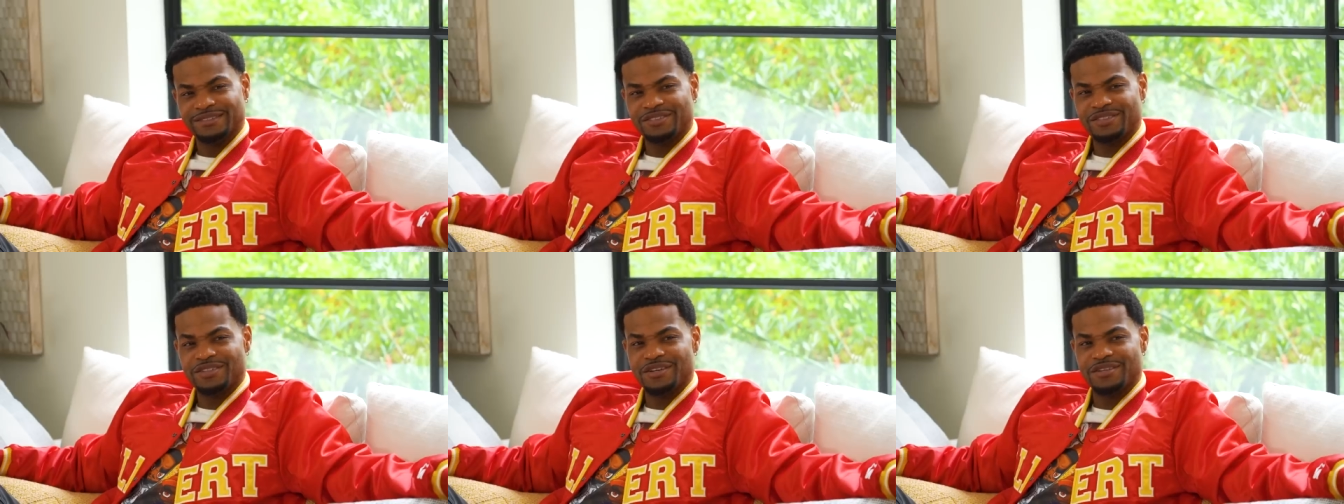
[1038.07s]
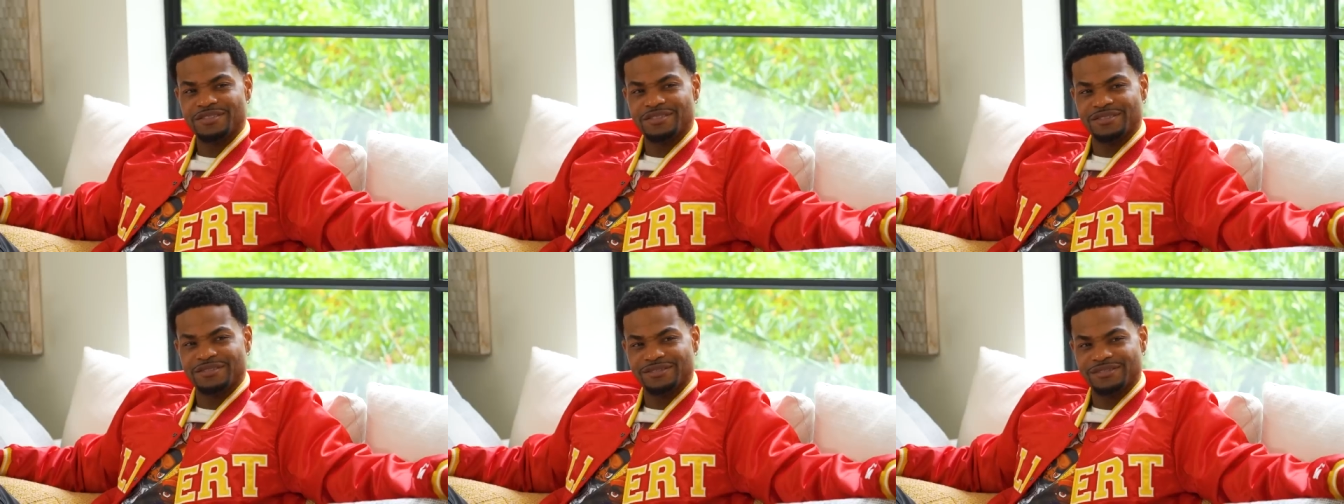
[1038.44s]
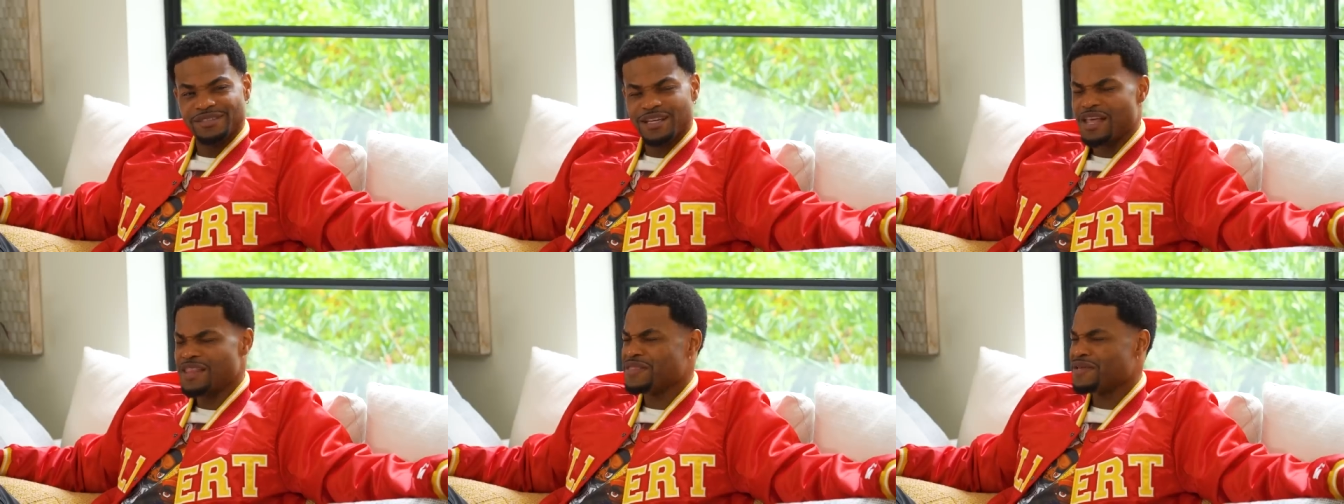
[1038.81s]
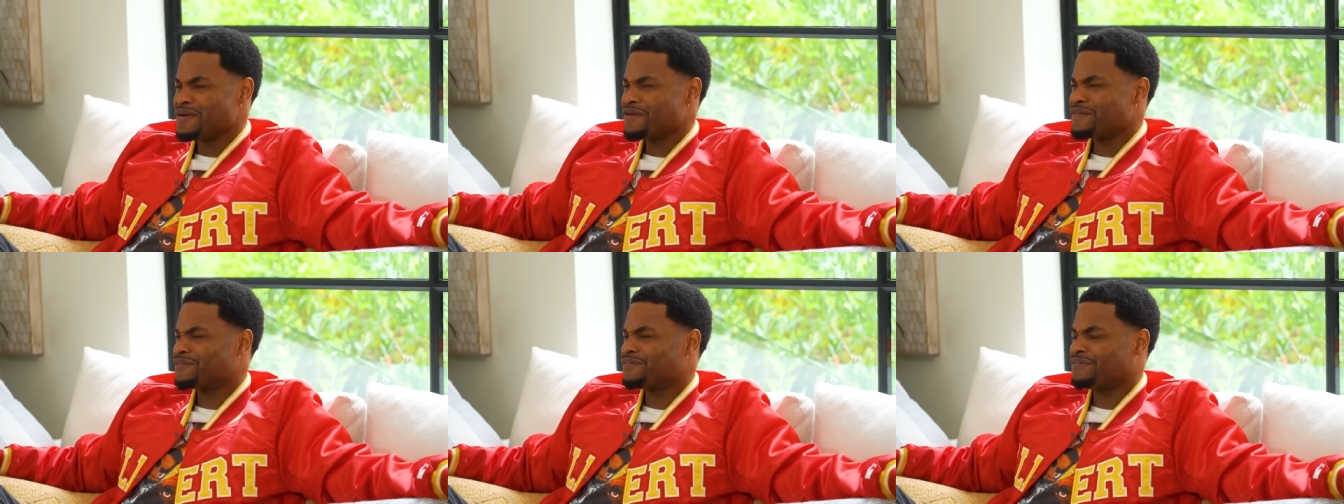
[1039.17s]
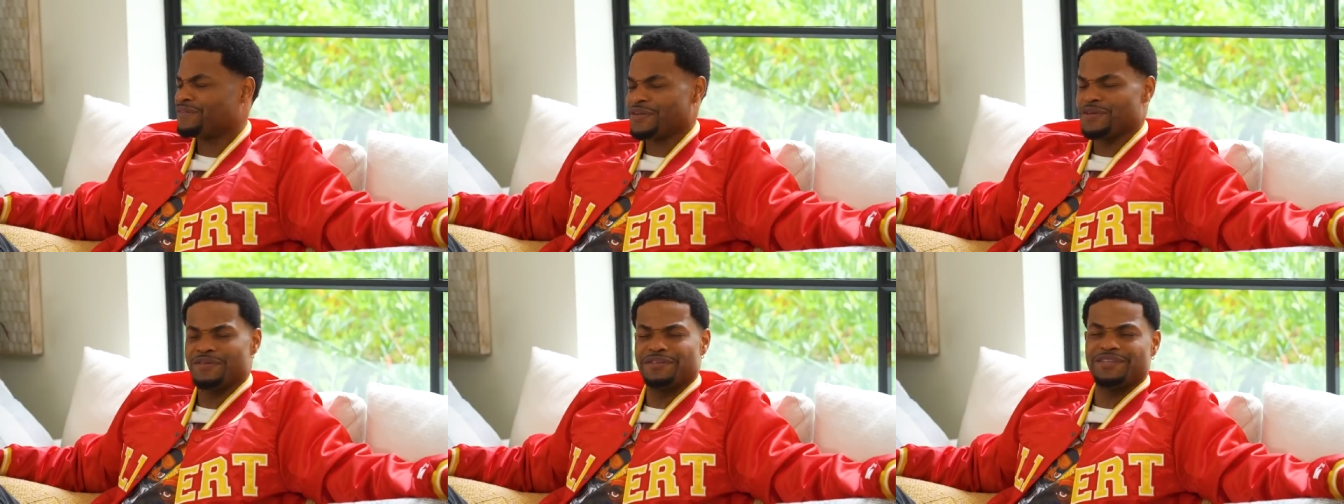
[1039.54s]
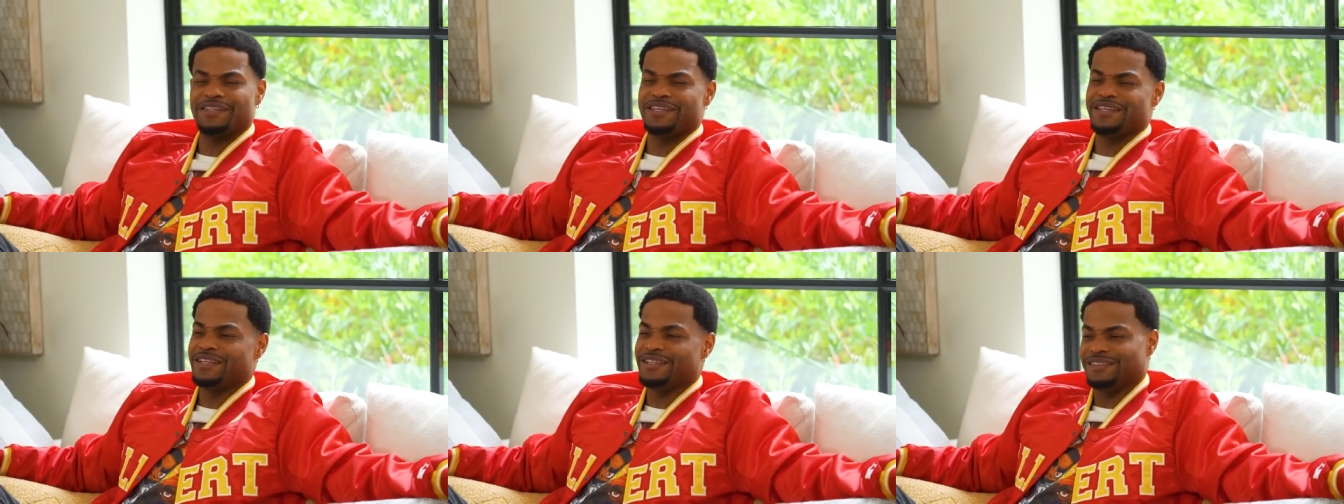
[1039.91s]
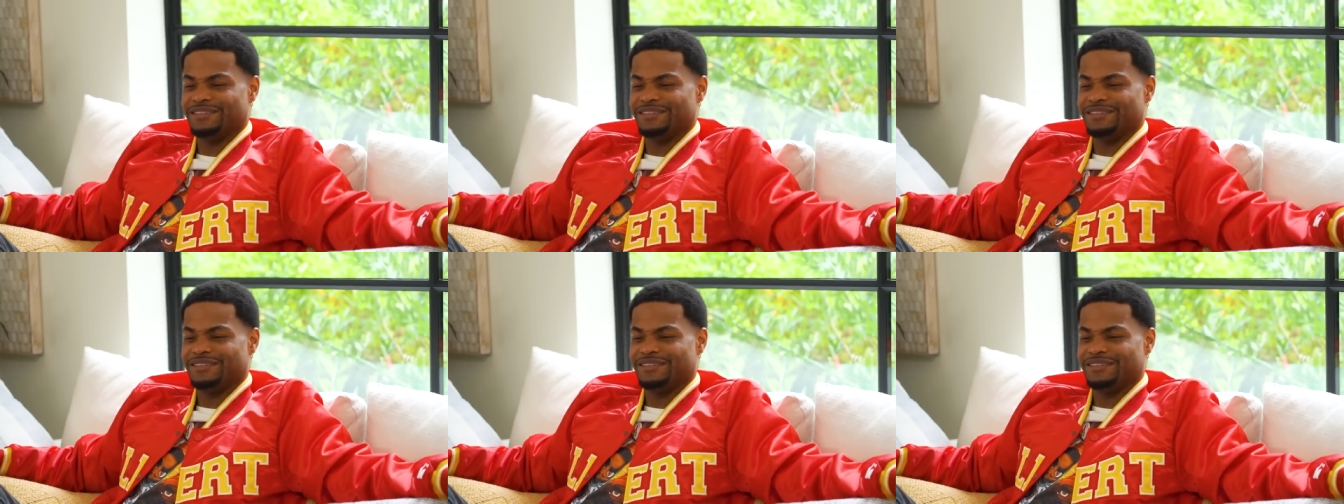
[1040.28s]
And they're toes. filthy. And they're filthy.